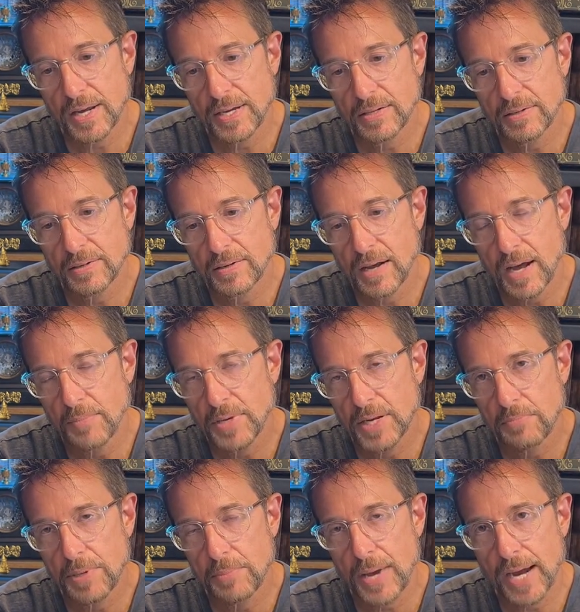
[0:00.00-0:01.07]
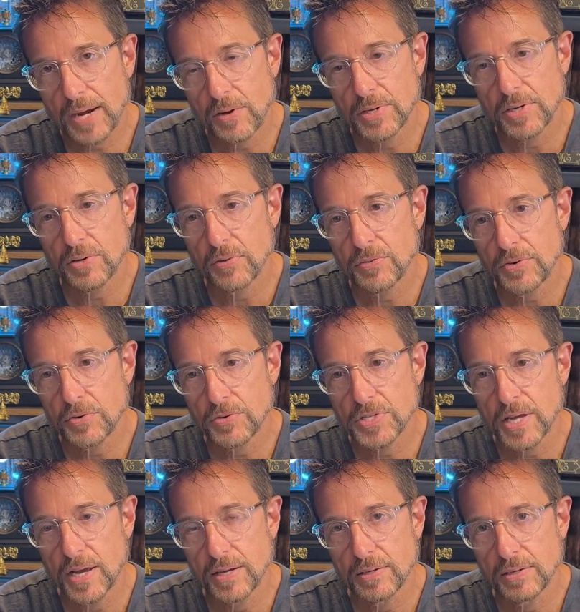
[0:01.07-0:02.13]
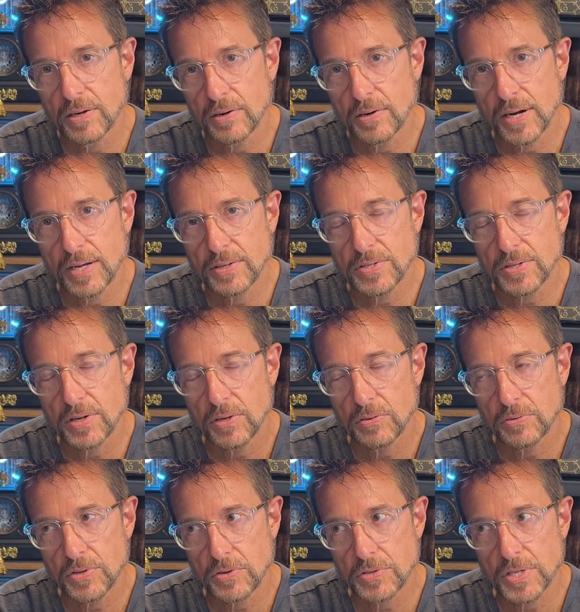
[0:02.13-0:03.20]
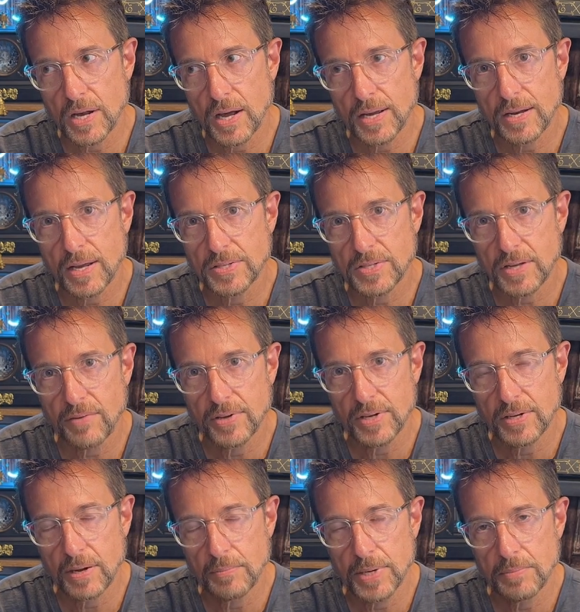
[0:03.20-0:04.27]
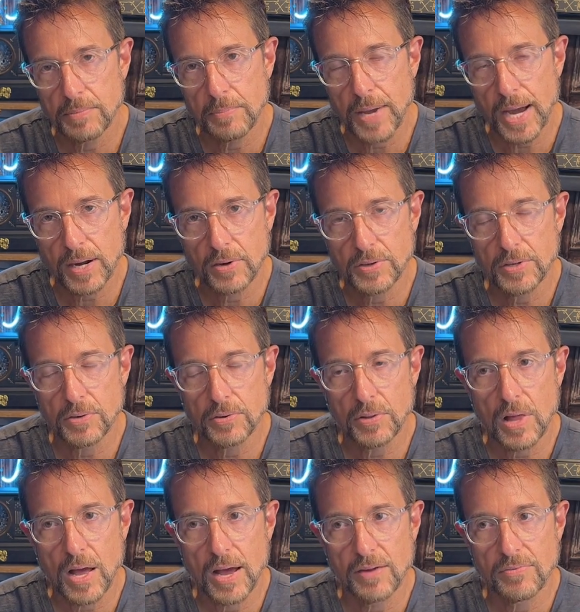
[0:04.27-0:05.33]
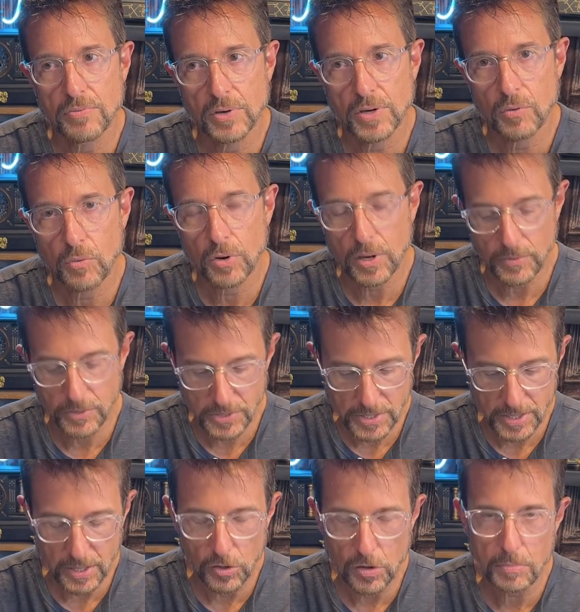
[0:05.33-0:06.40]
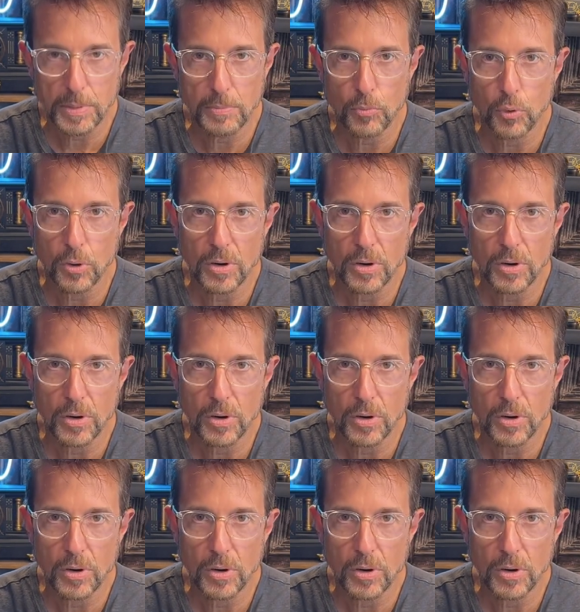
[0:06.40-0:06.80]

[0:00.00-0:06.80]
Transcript: I'm going to be back on here on Thursday. All right. So Thursday night at 7, I'm going to be back on here in the live. We're going to work on this thing a little bit more.